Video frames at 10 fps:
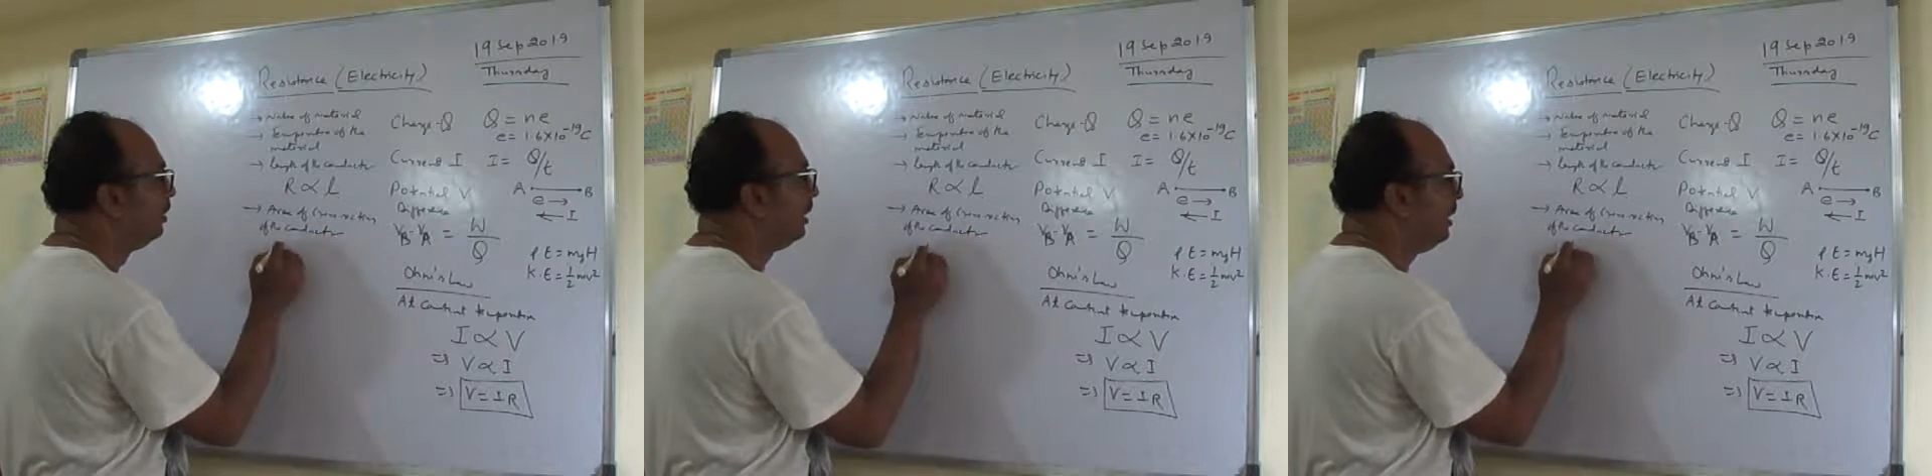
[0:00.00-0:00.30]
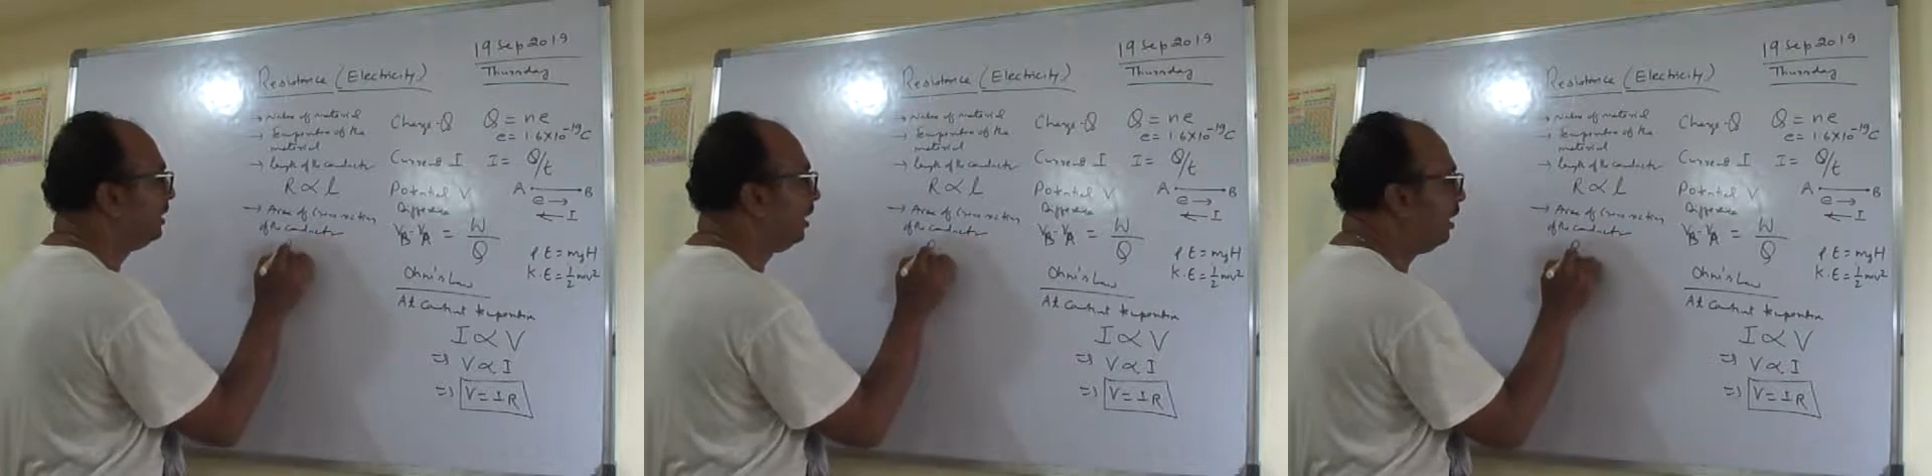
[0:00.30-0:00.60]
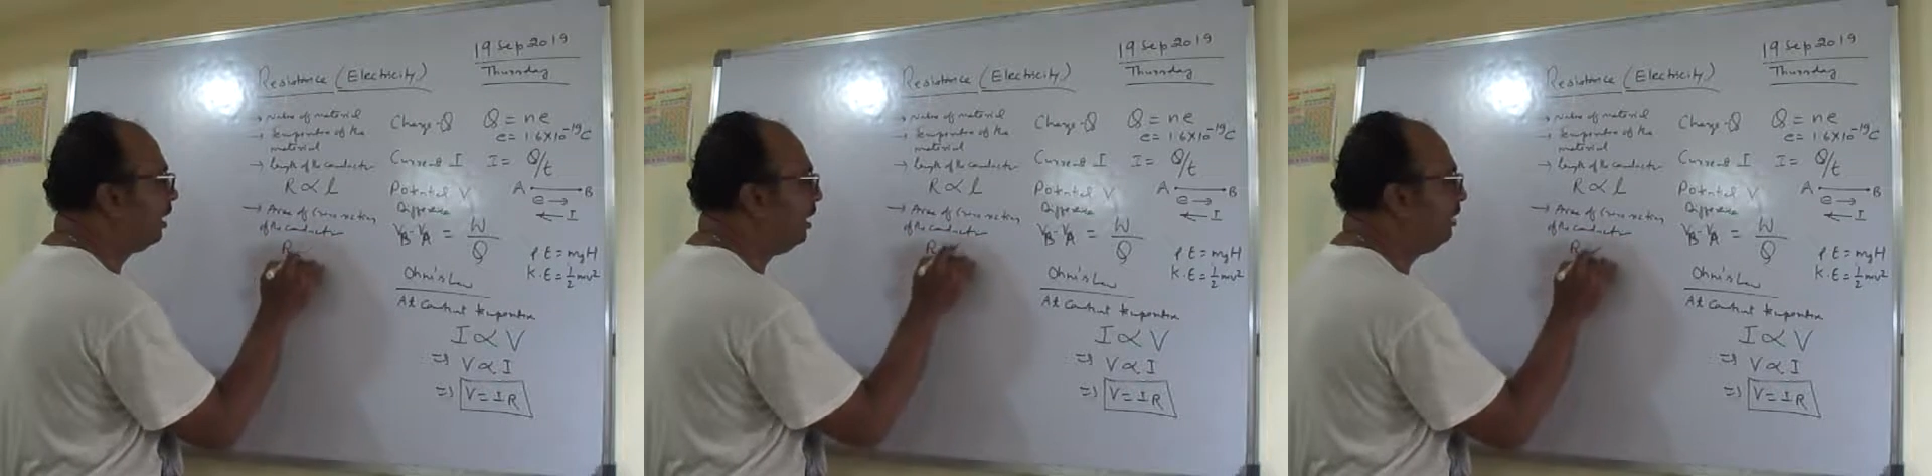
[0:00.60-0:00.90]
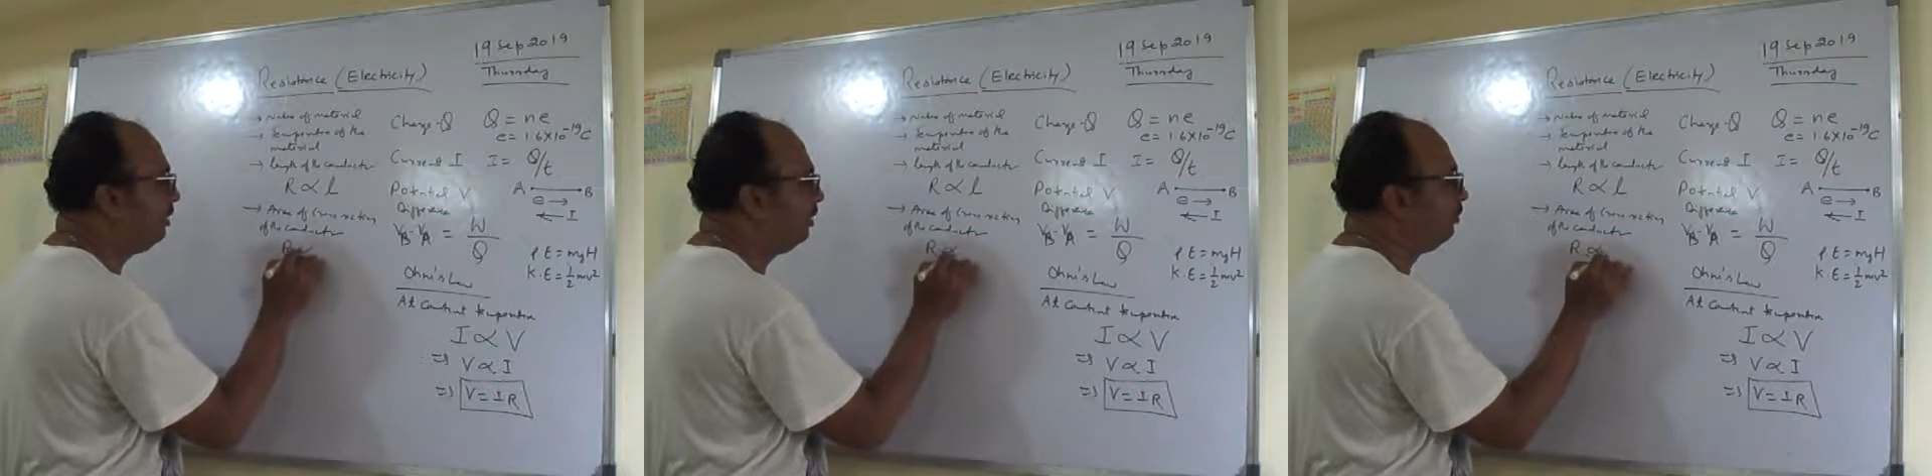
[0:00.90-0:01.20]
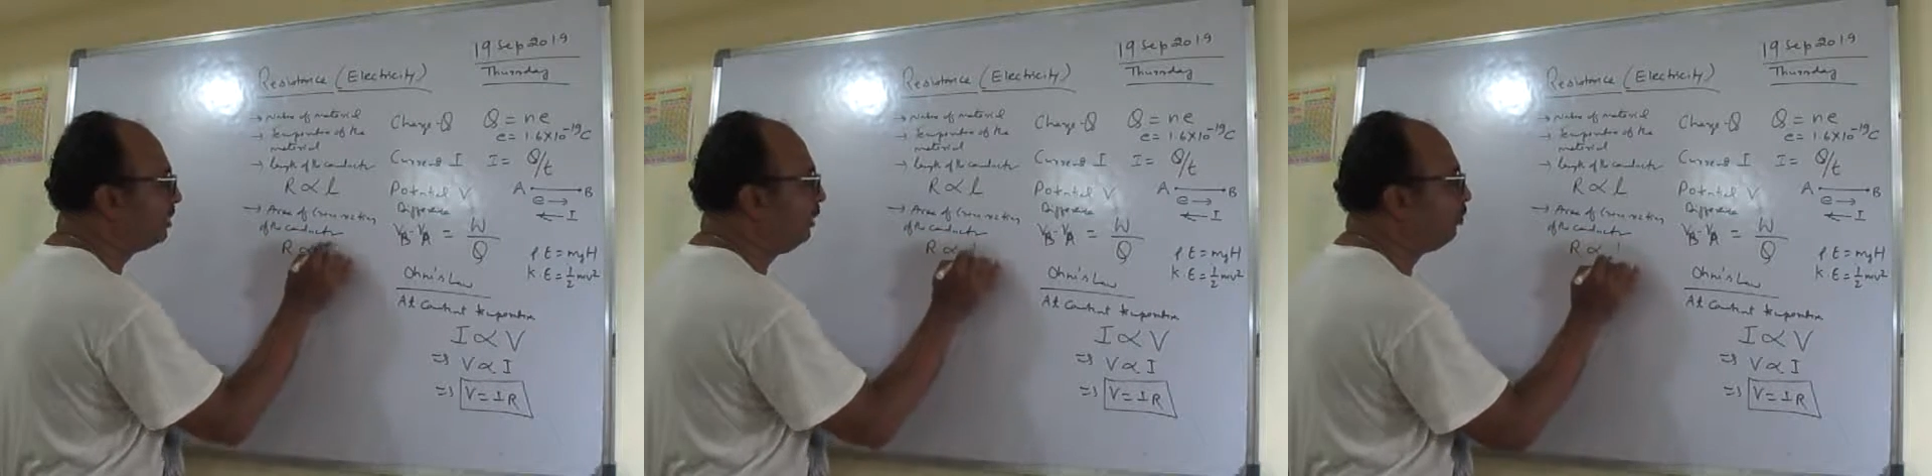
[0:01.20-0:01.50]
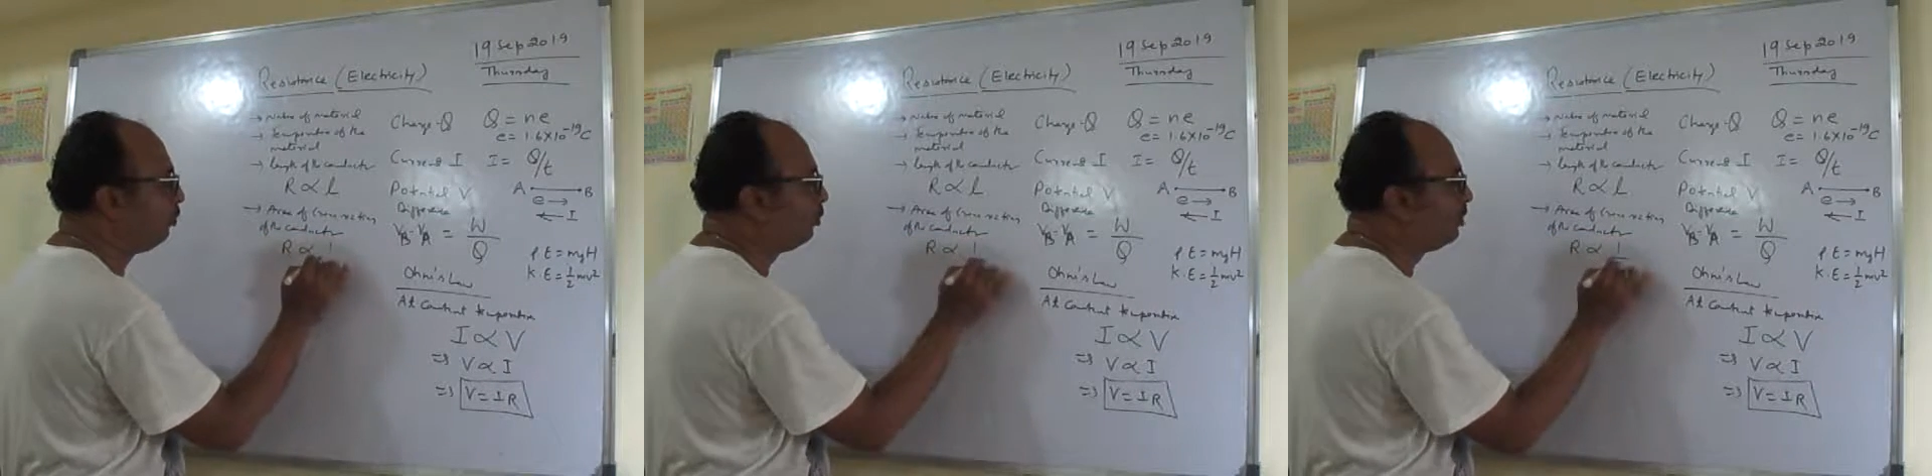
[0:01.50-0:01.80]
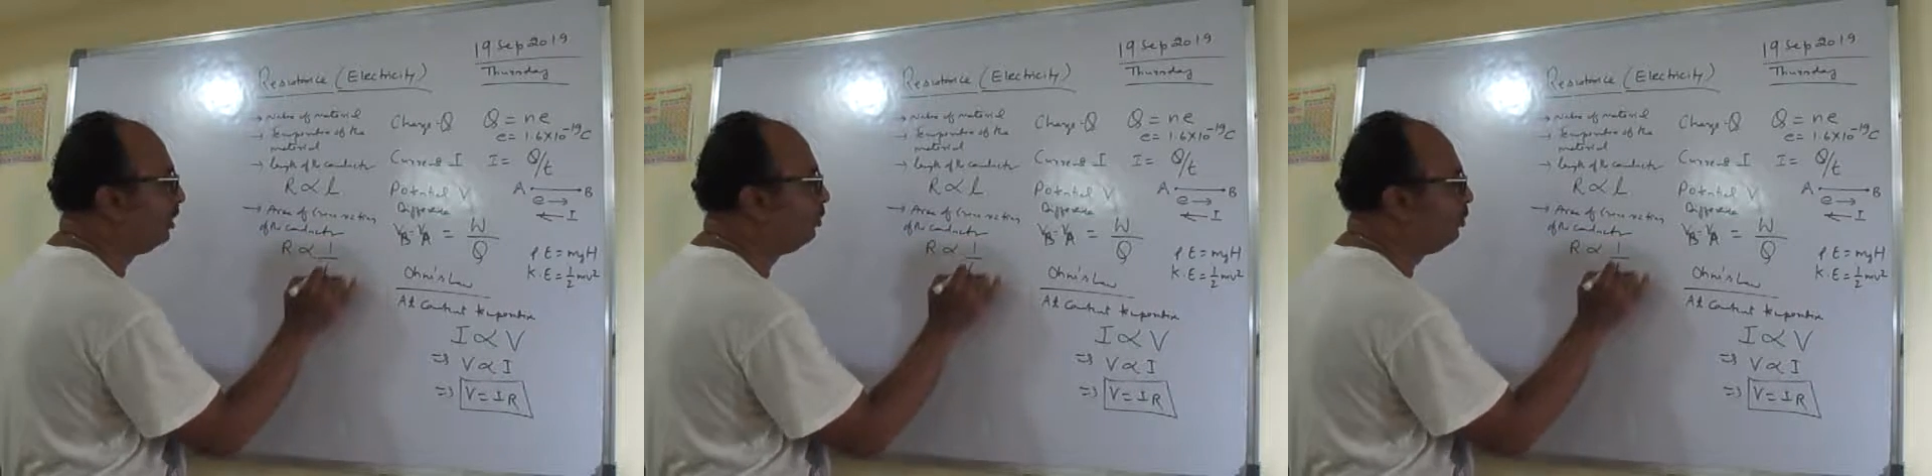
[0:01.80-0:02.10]
That is, R is inversely
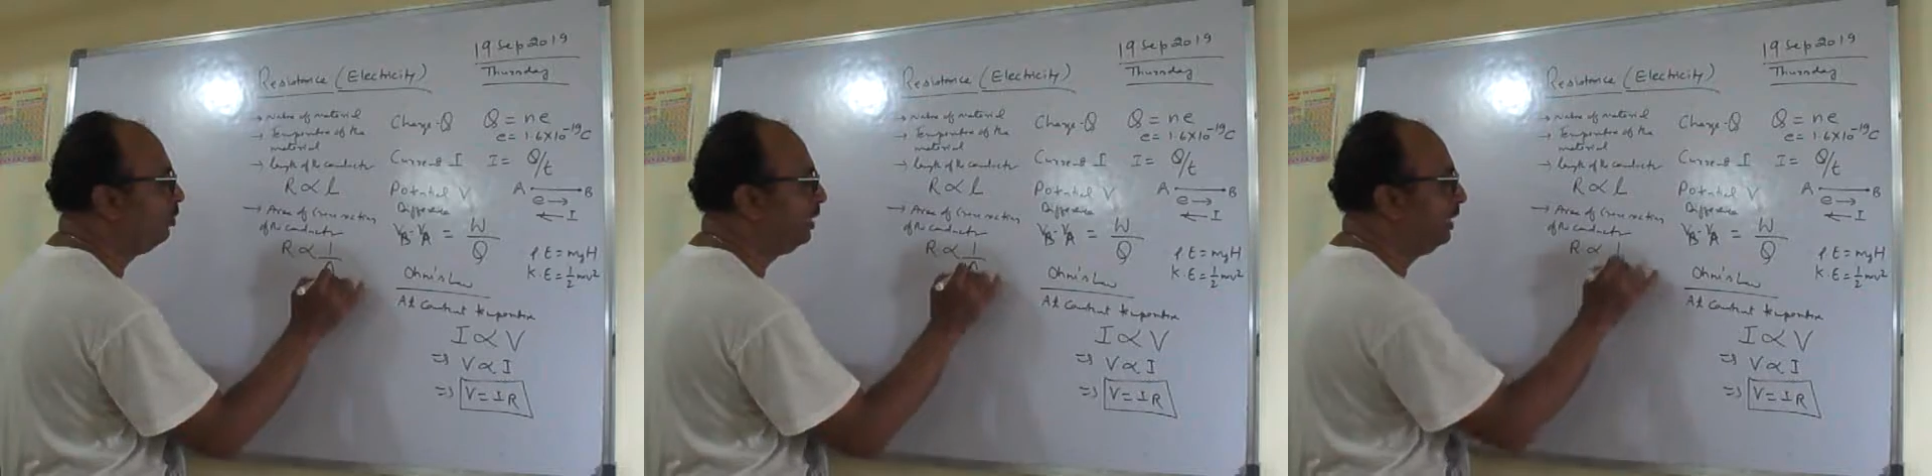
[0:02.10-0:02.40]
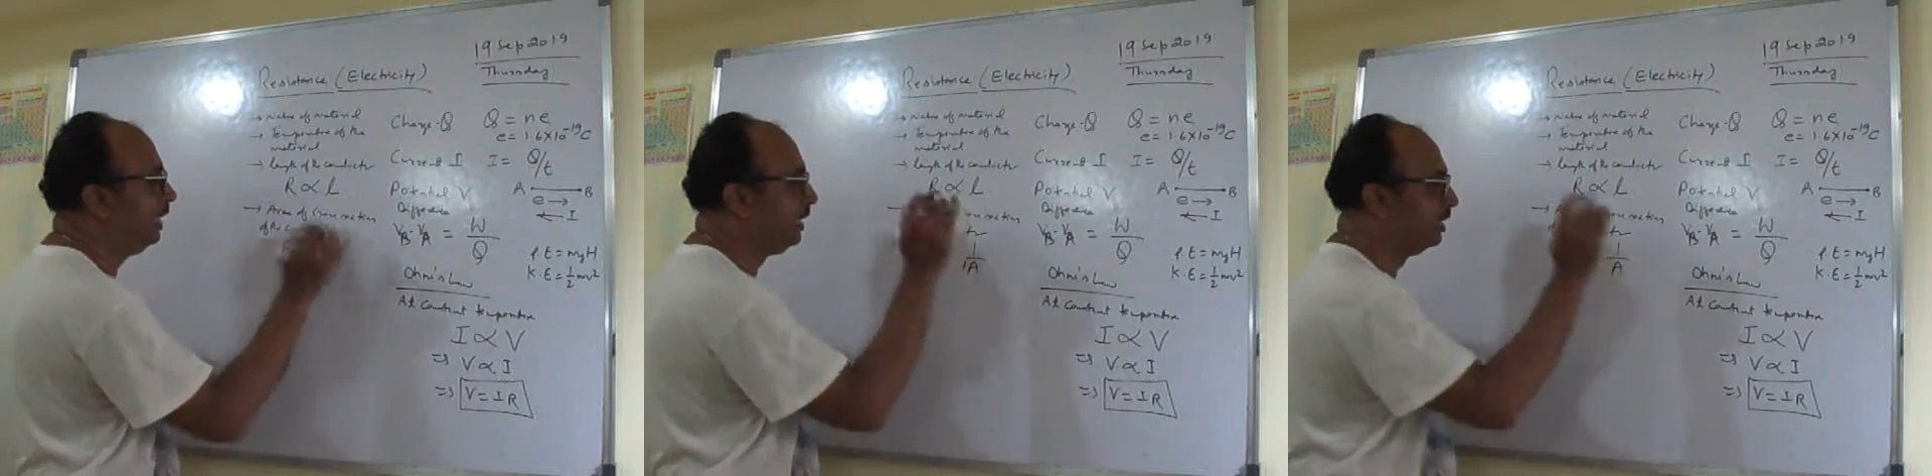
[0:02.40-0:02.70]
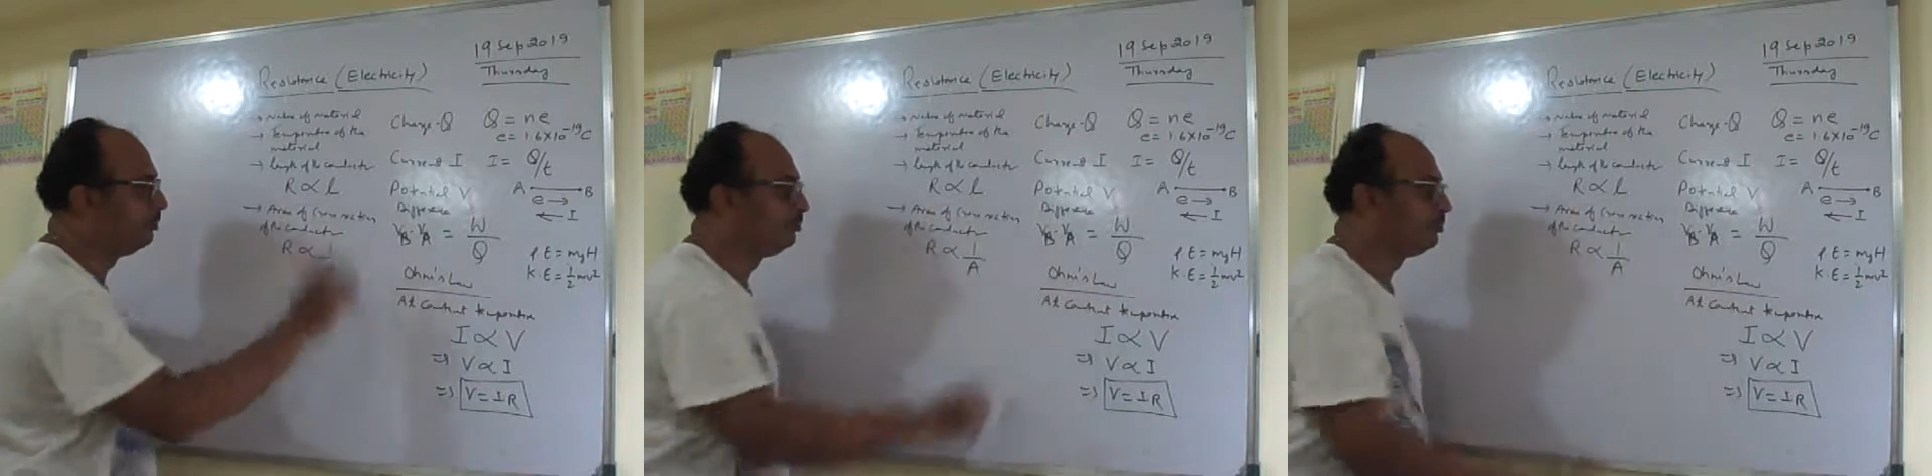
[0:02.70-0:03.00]
proportional to area.